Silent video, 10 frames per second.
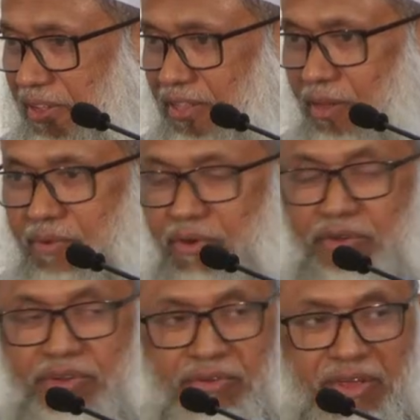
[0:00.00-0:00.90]
They'll be
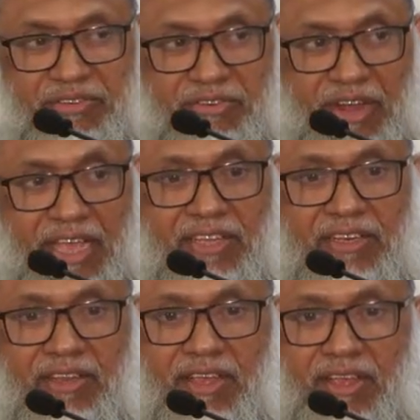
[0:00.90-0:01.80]
going to a
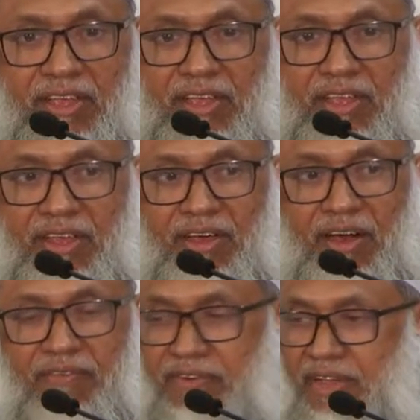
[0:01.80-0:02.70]
shrine
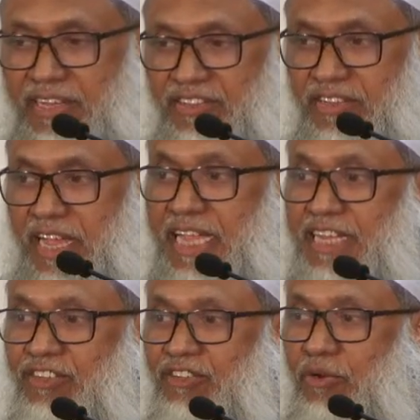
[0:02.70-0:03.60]
of a
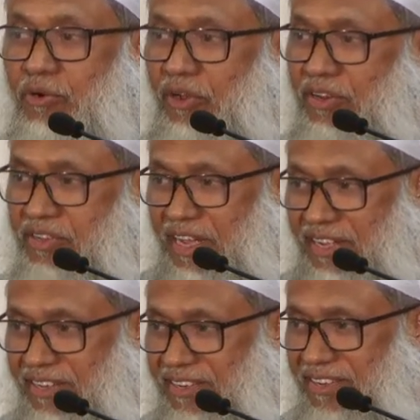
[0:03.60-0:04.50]
saint, so called
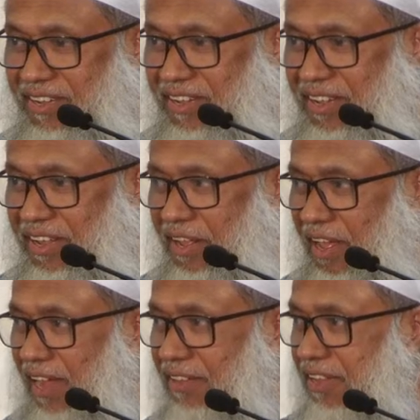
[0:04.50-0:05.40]
saint,
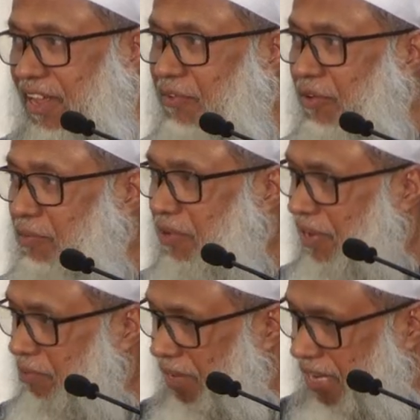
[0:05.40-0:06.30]
and they will
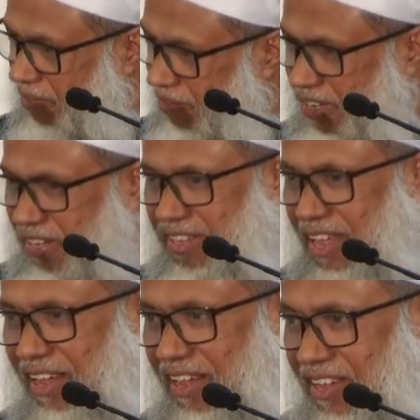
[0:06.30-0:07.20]
be believing in
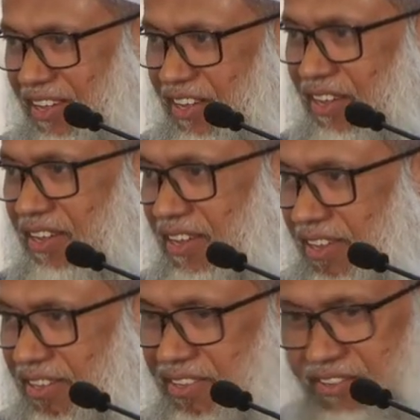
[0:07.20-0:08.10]
that,
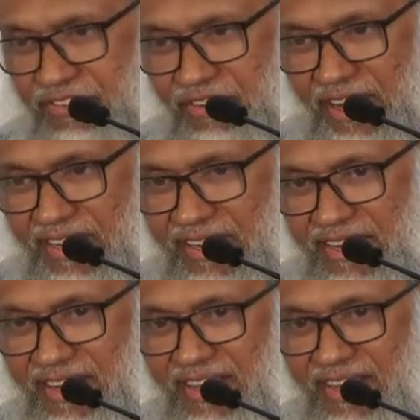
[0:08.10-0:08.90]
in this shrine,